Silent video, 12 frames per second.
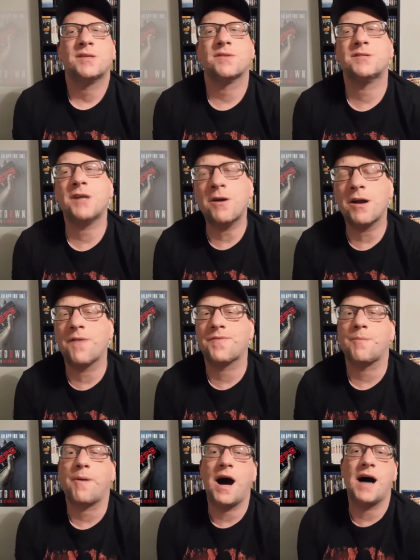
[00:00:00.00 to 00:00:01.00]
So start off
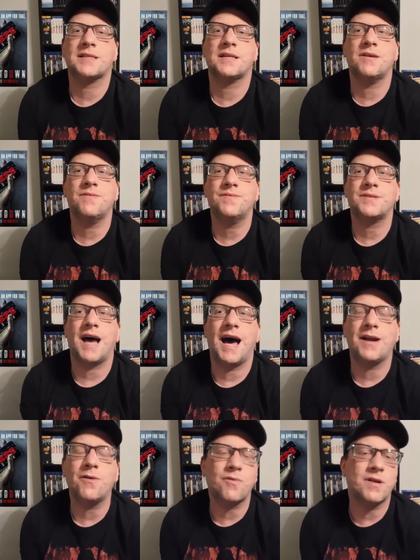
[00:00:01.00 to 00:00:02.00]
the positives.
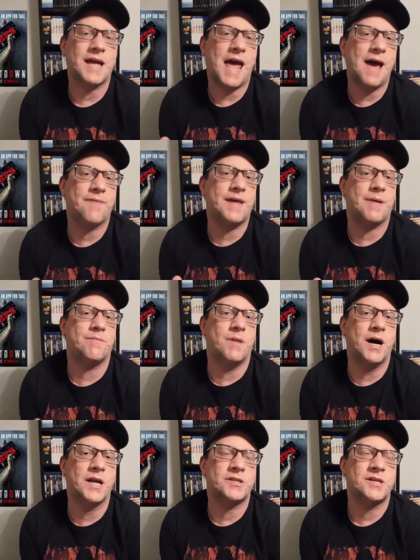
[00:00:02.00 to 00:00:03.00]
I don't really have that
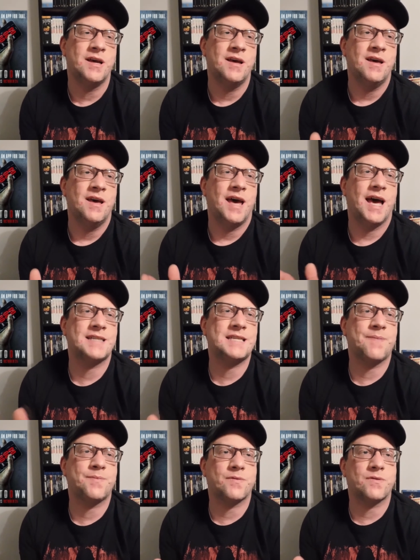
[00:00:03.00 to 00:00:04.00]
much,
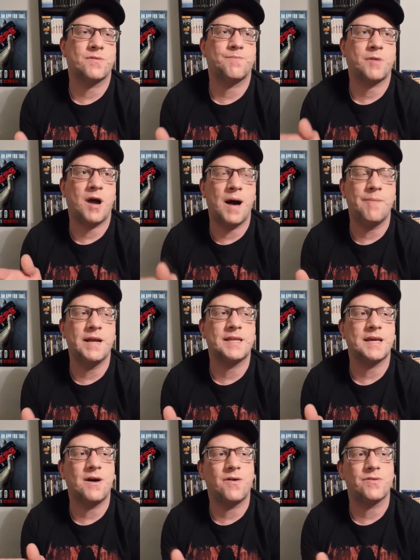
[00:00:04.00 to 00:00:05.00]
except for
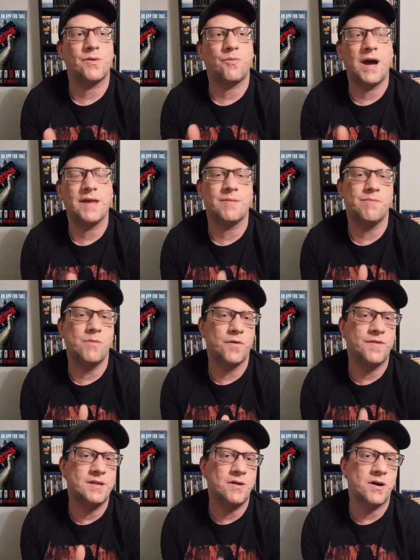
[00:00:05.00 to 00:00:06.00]
commenting on the way the
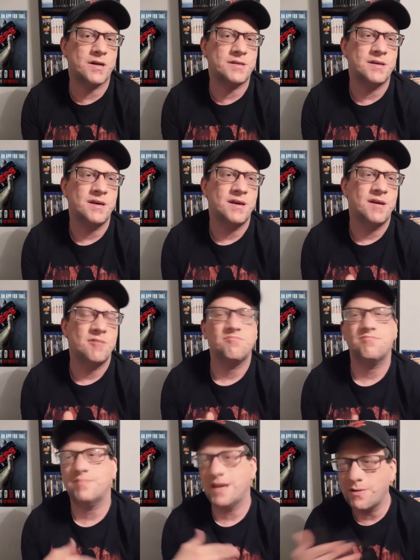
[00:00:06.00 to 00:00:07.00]
movie looked.
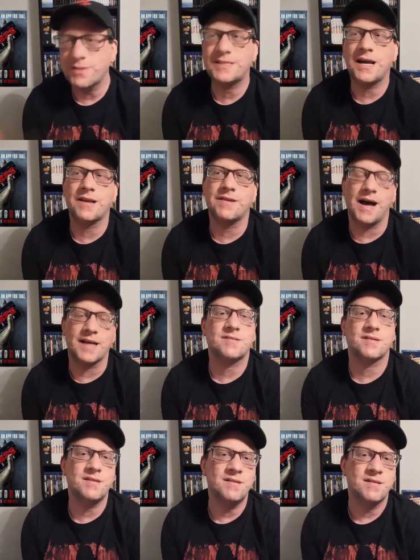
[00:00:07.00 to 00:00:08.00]
It was done
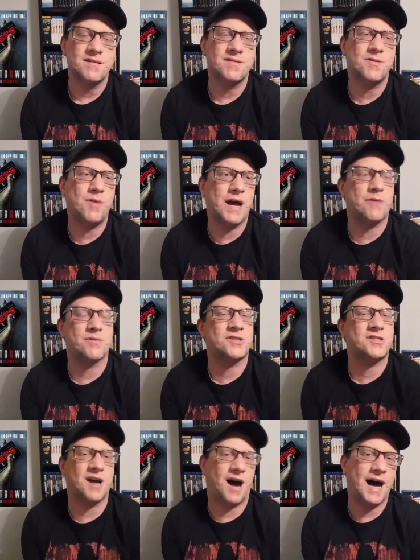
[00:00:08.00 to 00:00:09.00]
nicely, the way it was
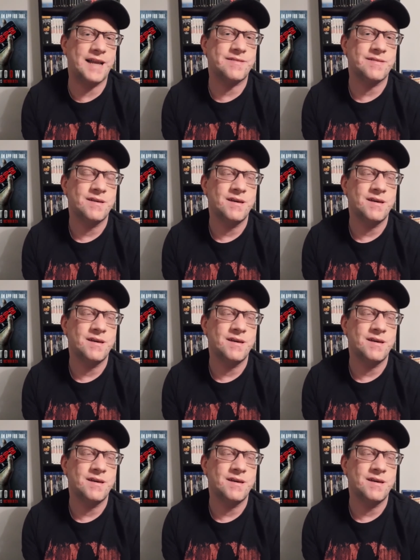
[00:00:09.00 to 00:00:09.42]
shot.